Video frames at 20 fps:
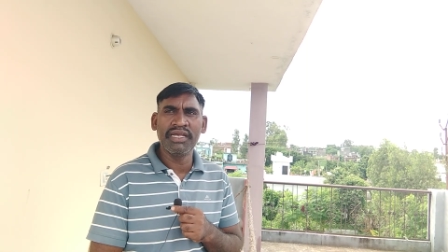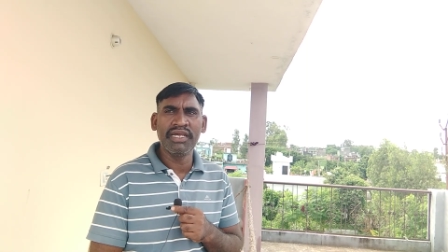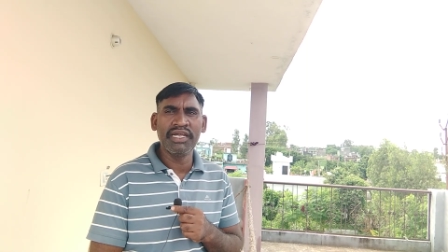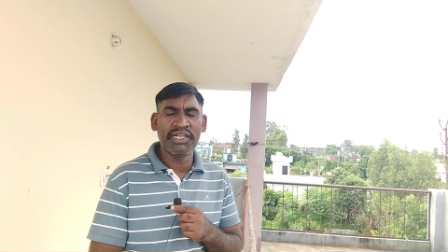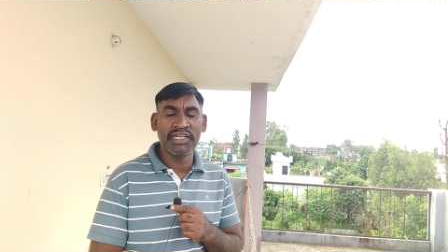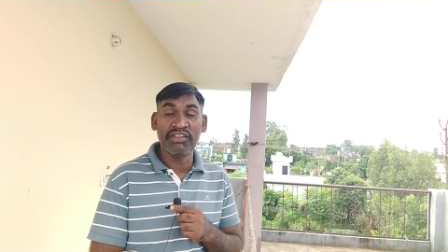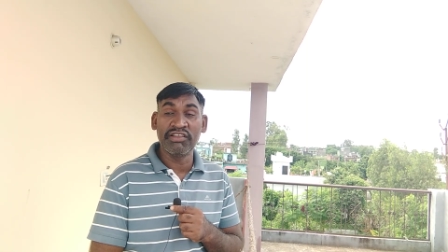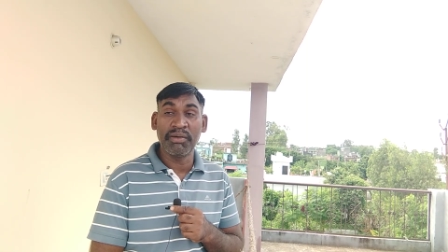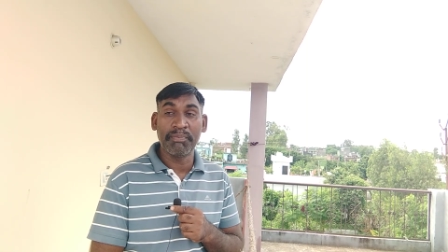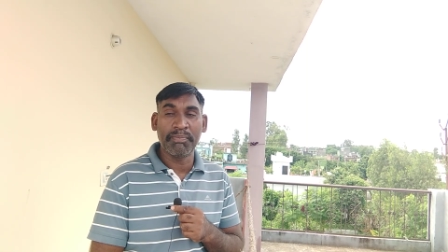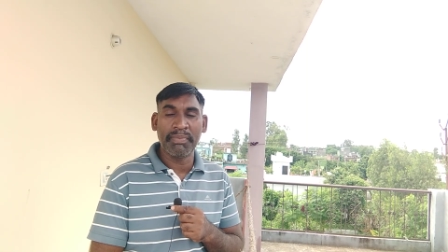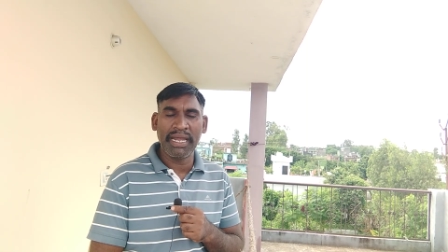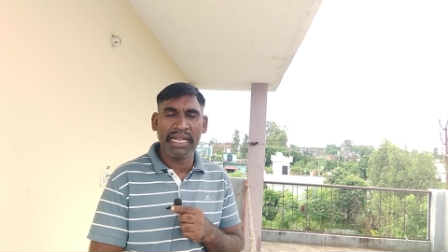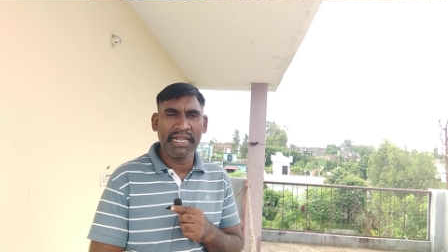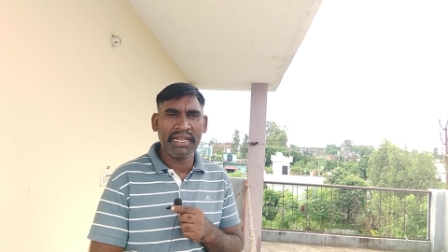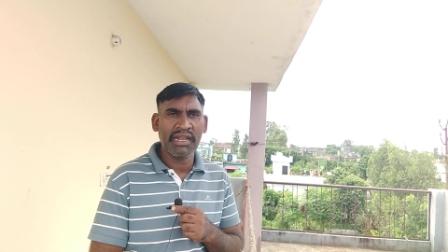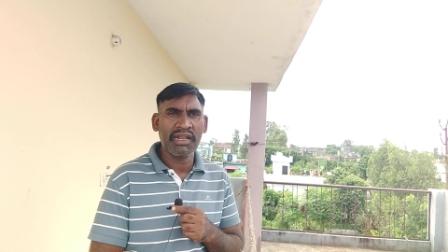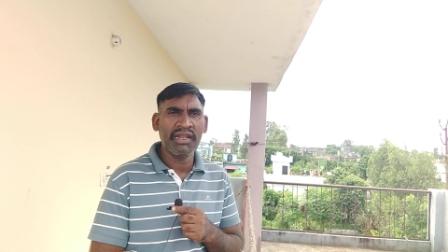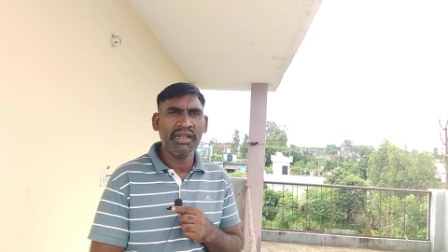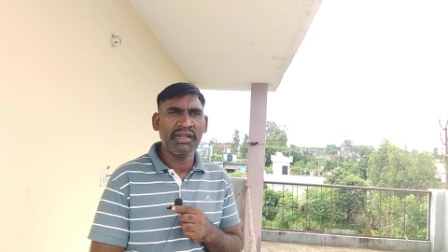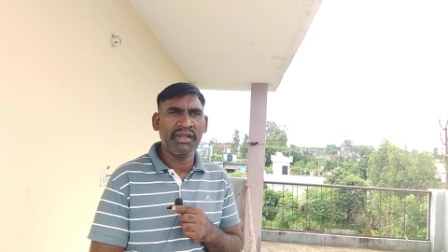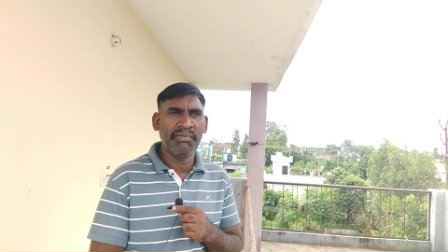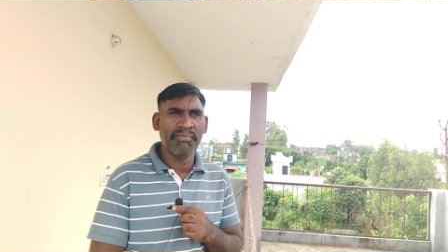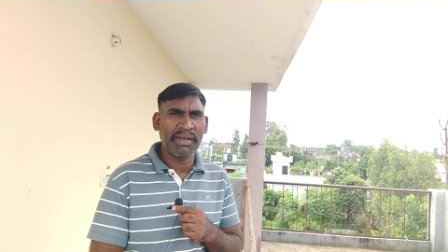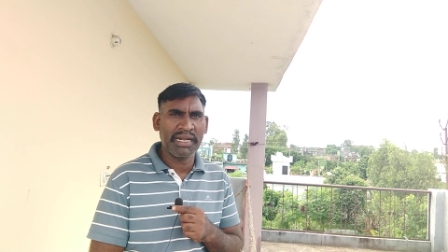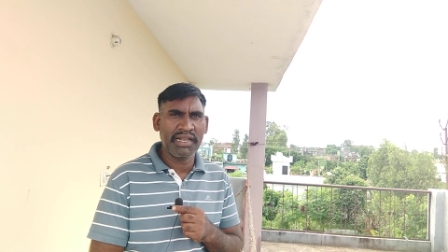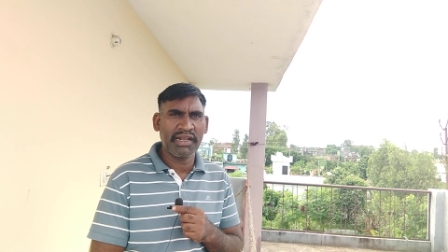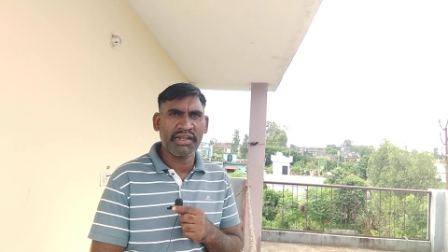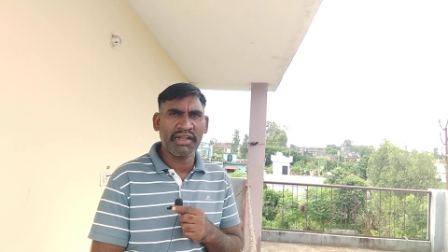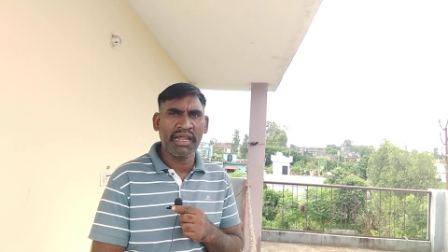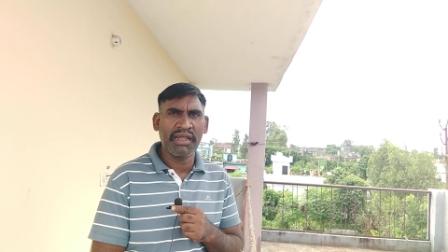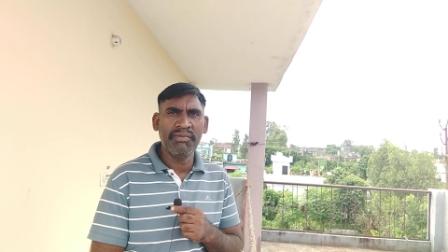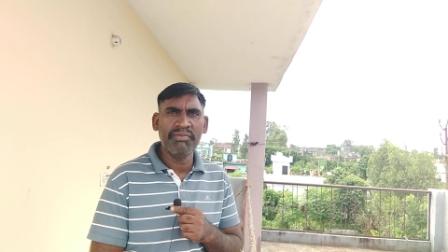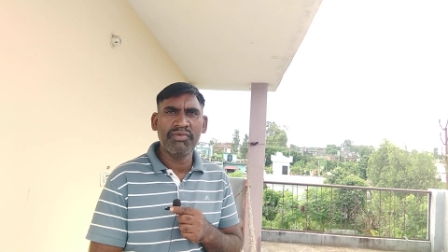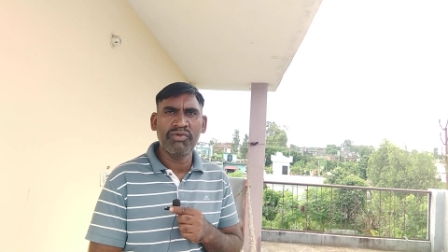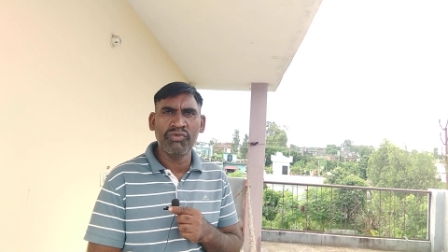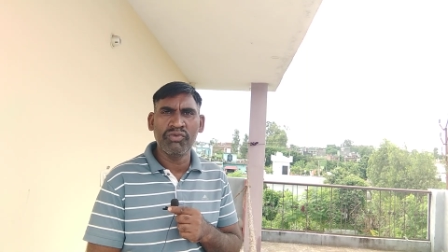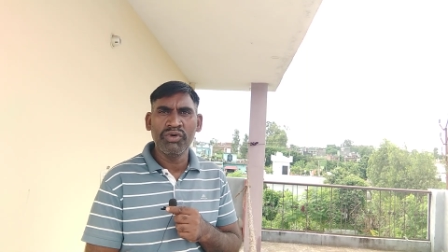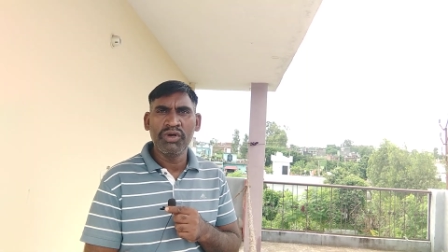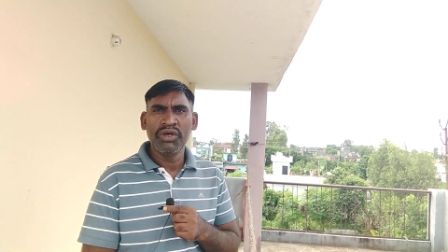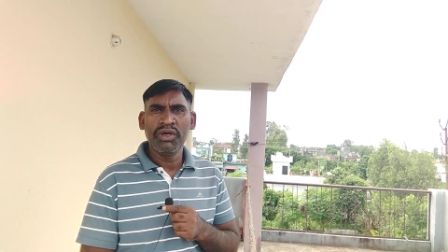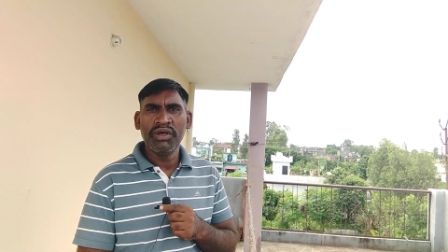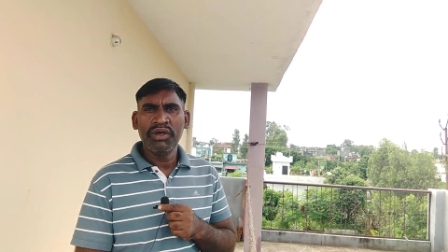It is a better better time to